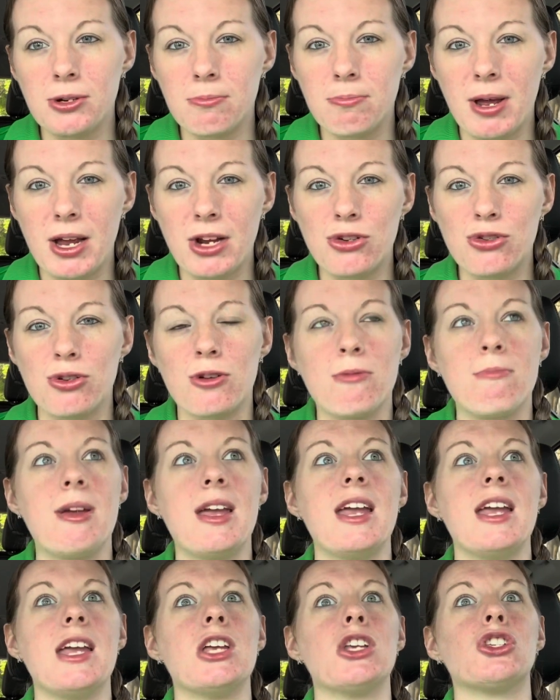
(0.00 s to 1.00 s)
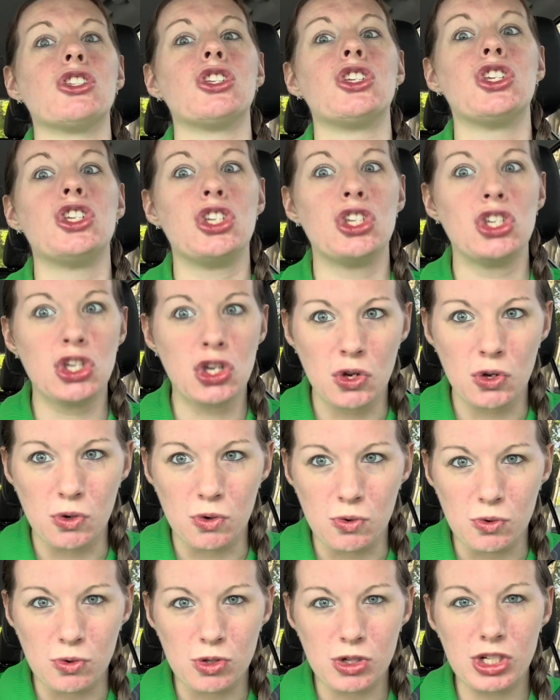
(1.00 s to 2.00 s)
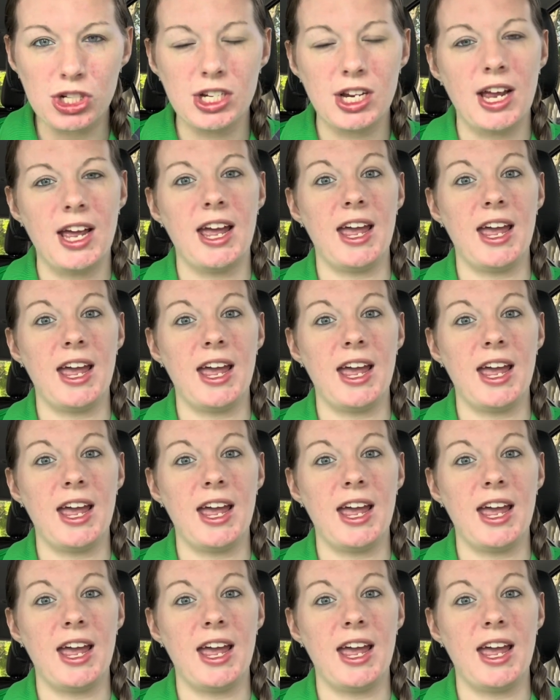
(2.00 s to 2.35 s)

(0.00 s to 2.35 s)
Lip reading: bedroom is huge.